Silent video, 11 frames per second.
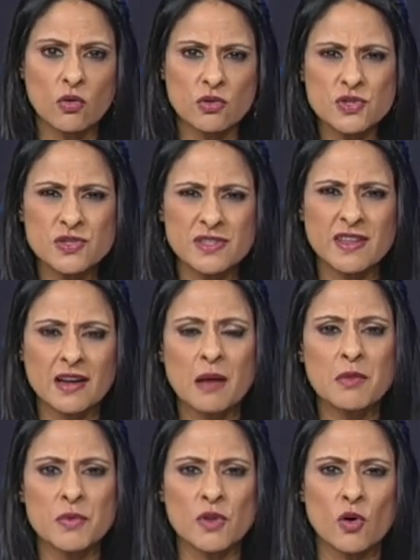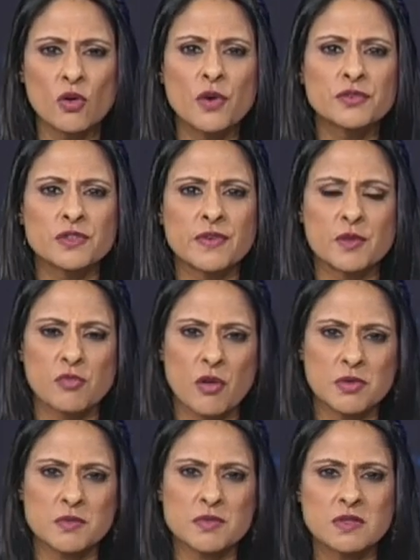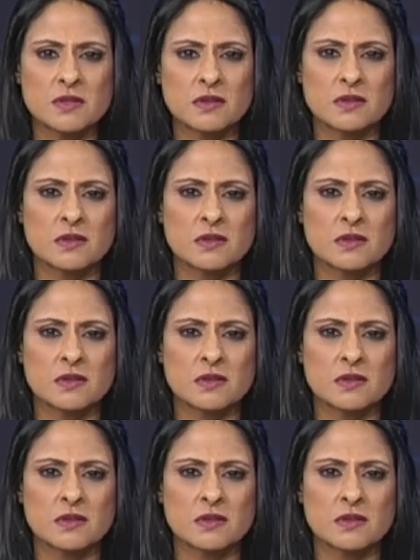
or, or do you see that coming with a whole host of other problems?